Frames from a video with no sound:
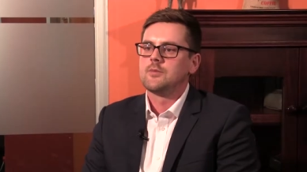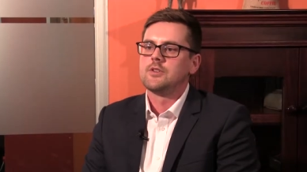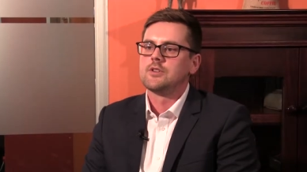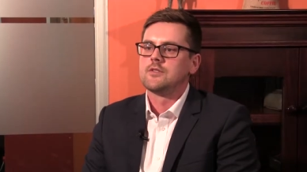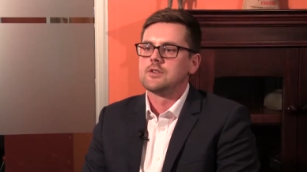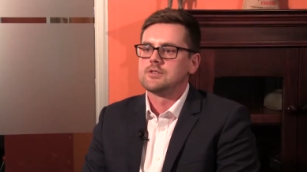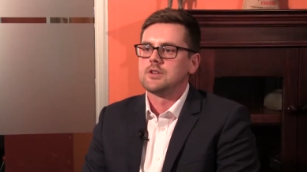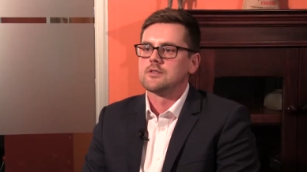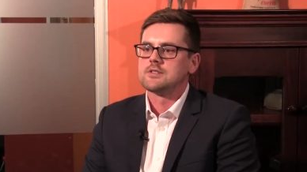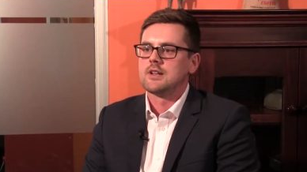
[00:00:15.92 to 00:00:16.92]
from the
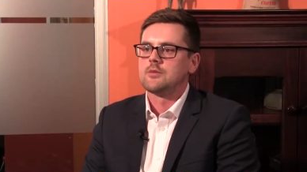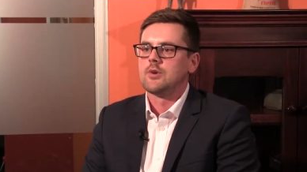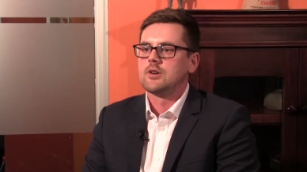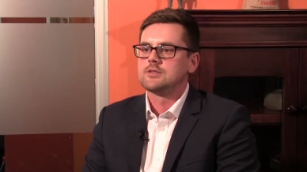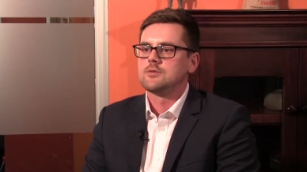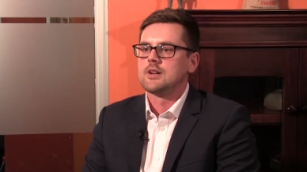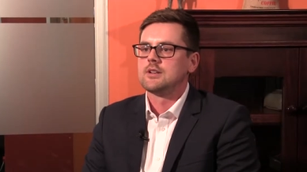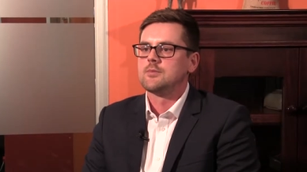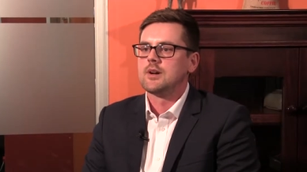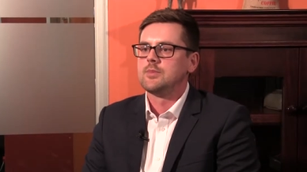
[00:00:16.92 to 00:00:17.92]
University of Stellenbosch, where I
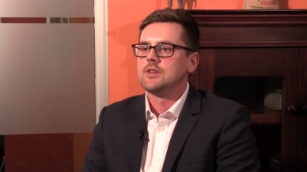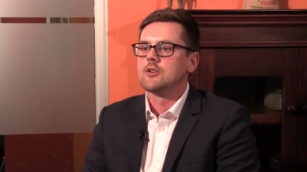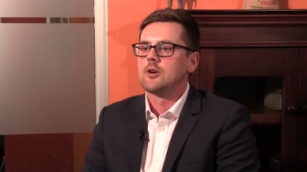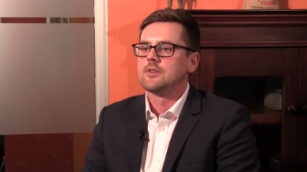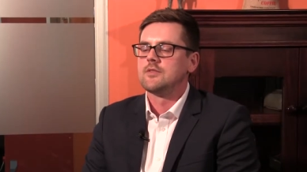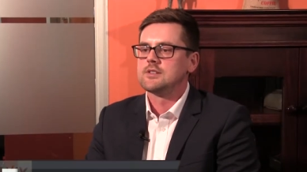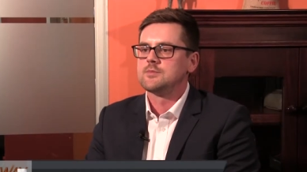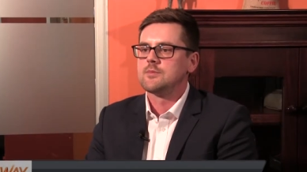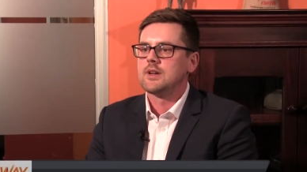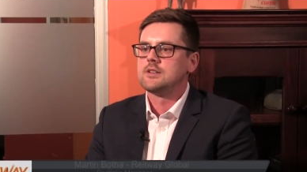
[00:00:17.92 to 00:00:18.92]
did my BCom
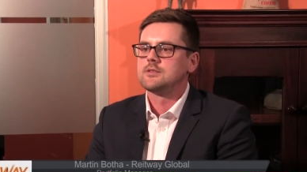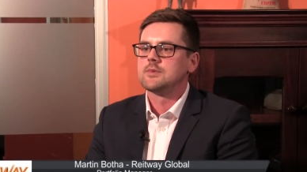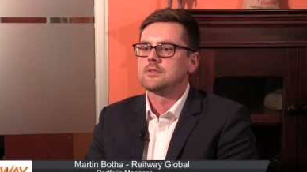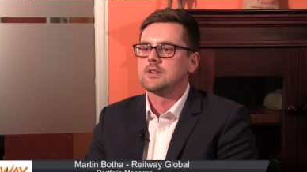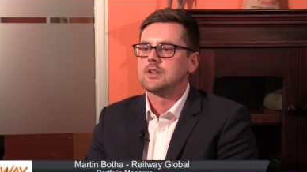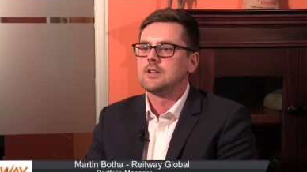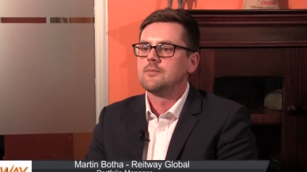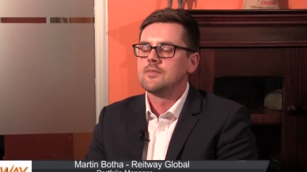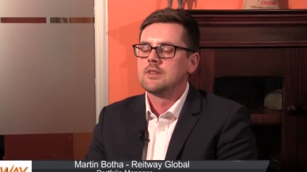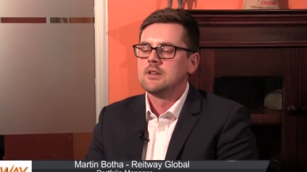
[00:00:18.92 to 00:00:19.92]
Investment Management
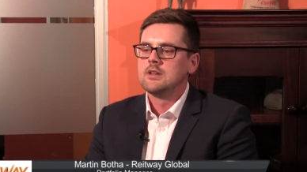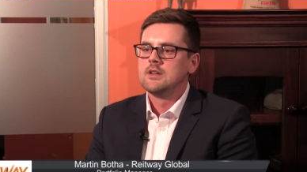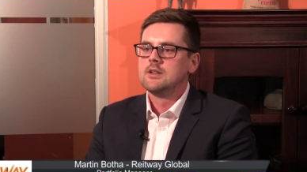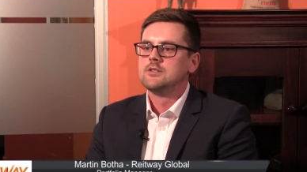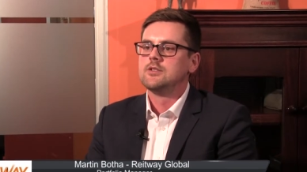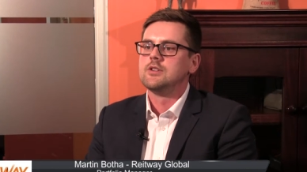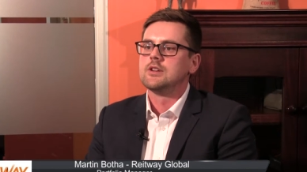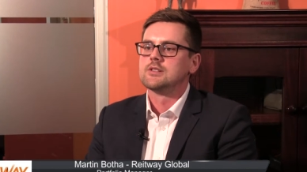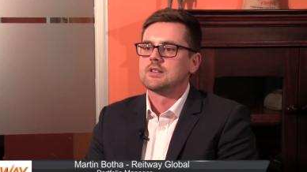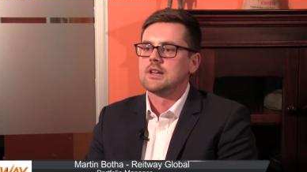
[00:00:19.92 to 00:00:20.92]
degree. Two
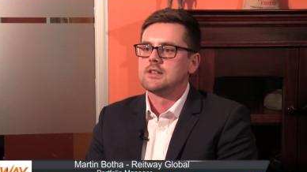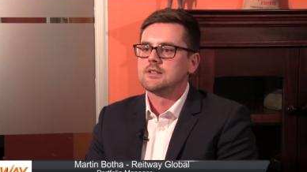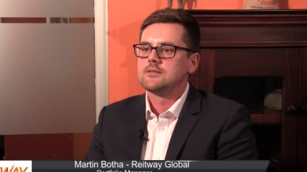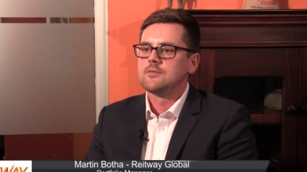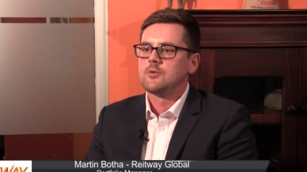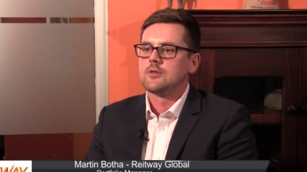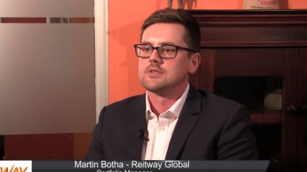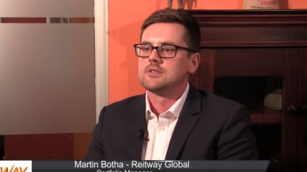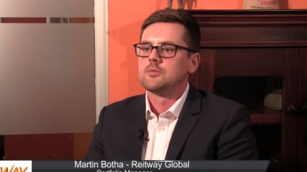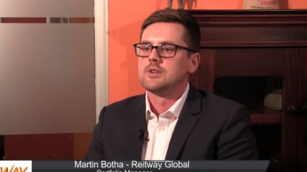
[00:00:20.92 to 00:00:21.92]
years later, while I
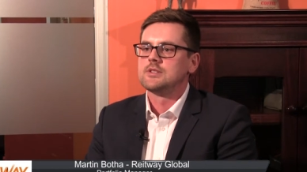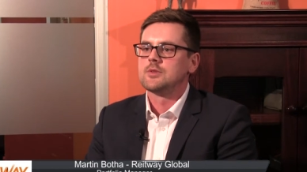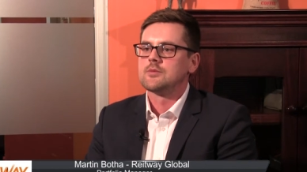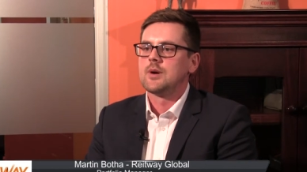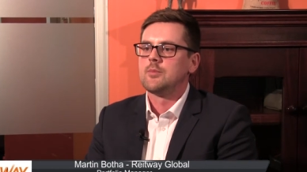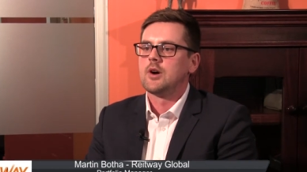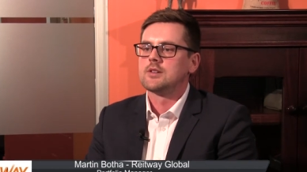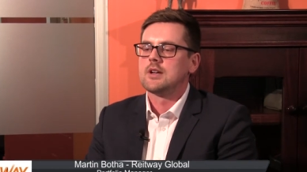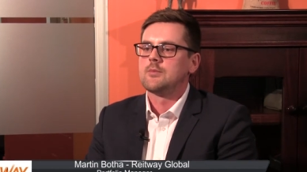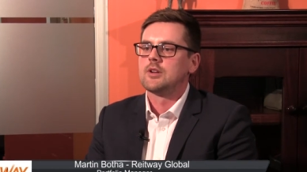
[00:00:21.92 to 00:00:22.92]
was still busy with my
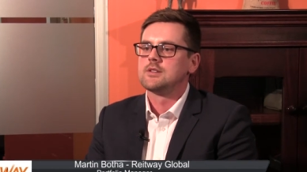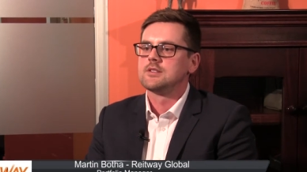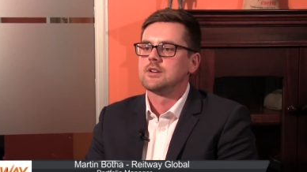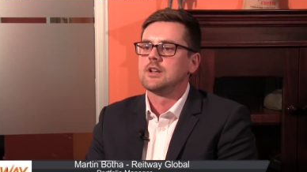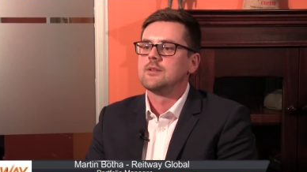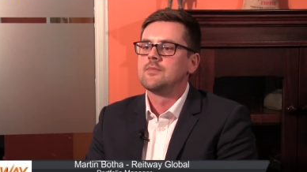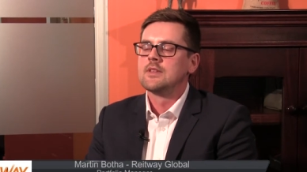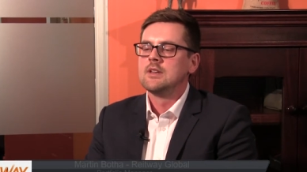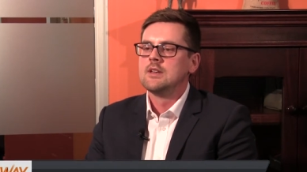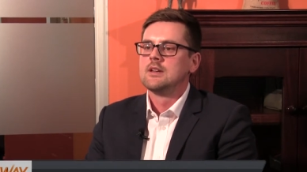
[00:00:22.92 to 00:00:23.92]
part time honours degree,
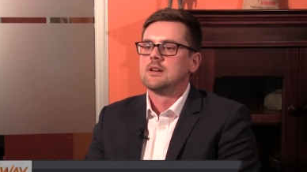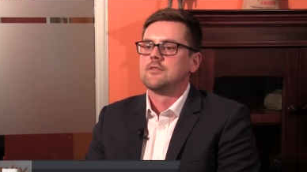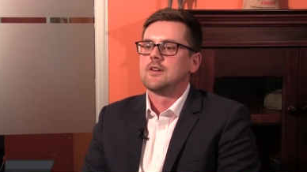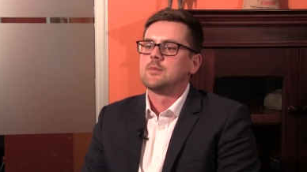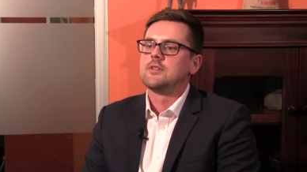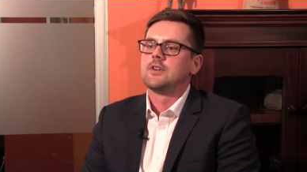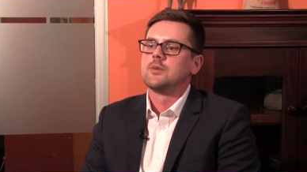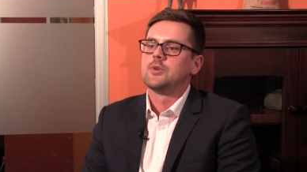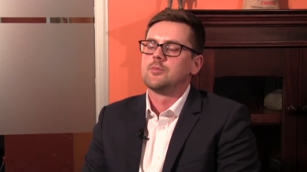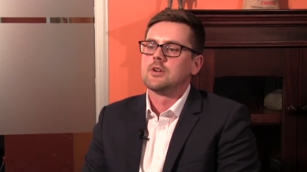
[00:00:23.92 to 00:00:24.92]
a family
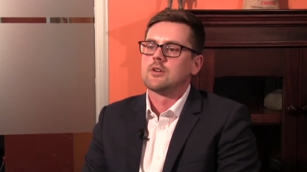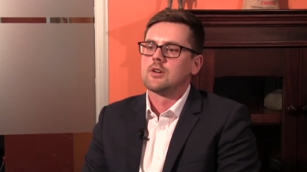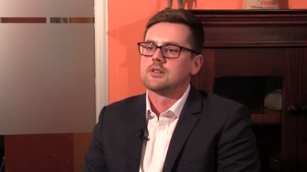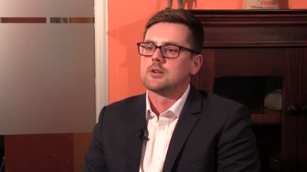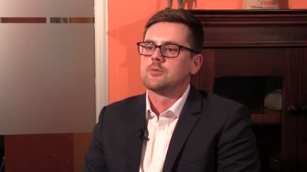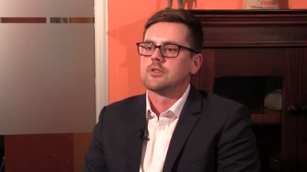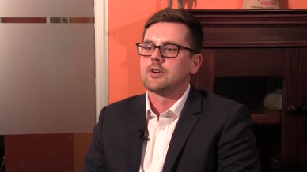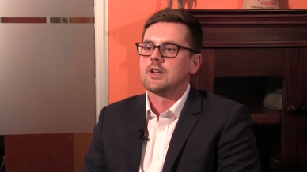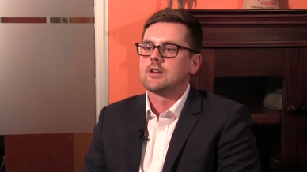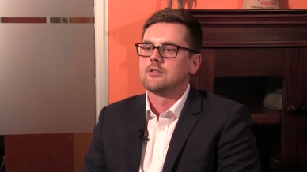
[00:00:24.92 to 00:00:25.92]
friend put me in contact with
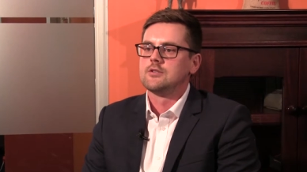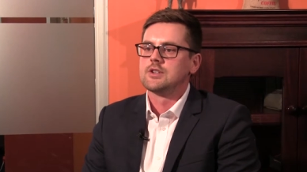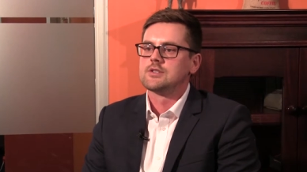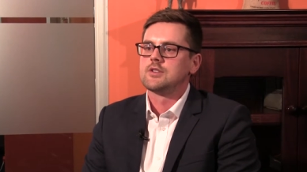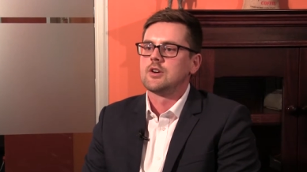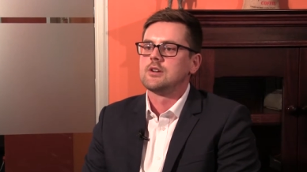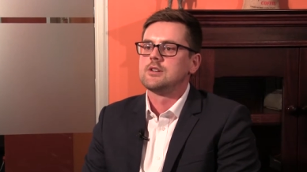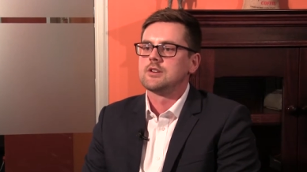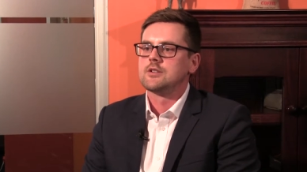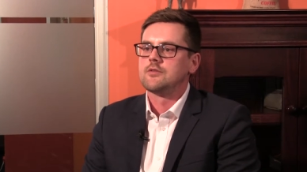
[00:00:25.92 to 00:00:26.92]
Greg, who just started
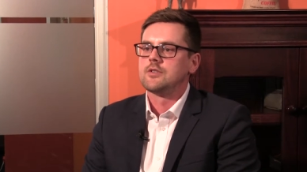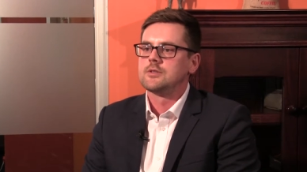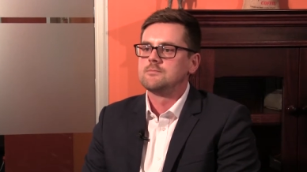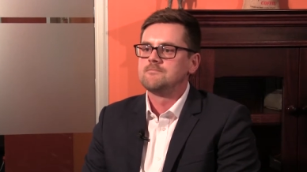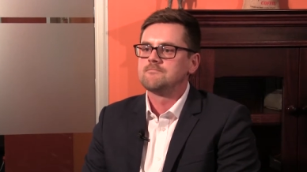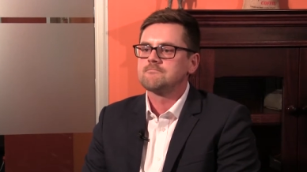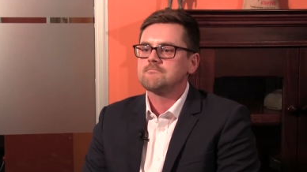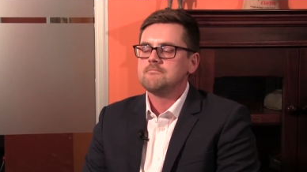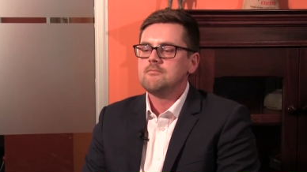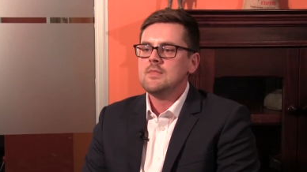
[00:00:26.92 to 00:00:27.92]
his own firm
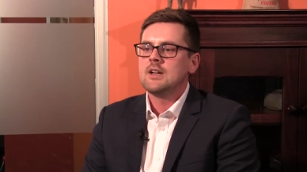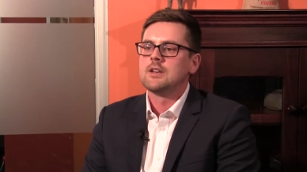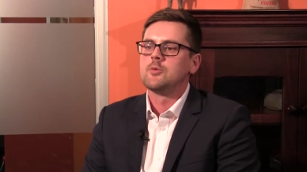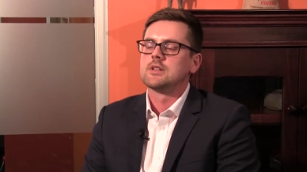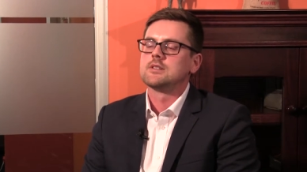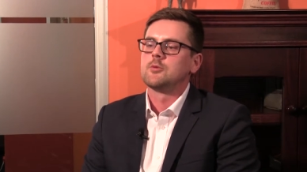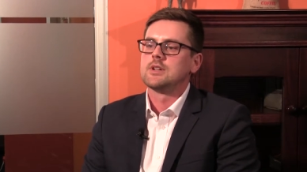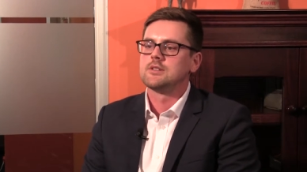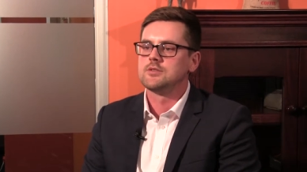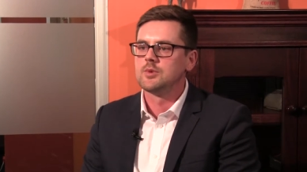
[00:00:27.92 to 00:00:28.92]
and he wa
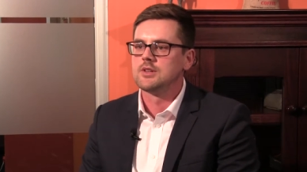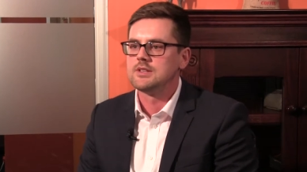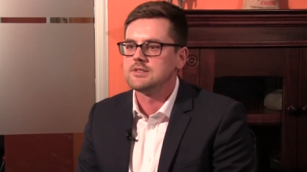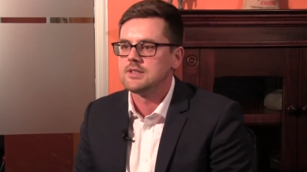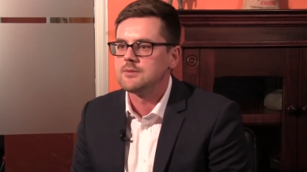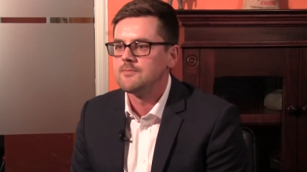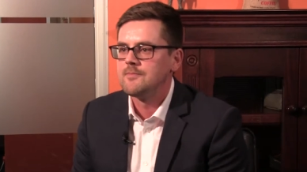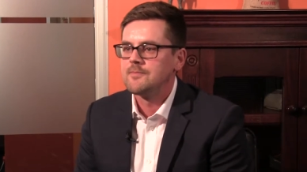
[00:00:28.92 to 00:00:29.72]
wanted to build his team.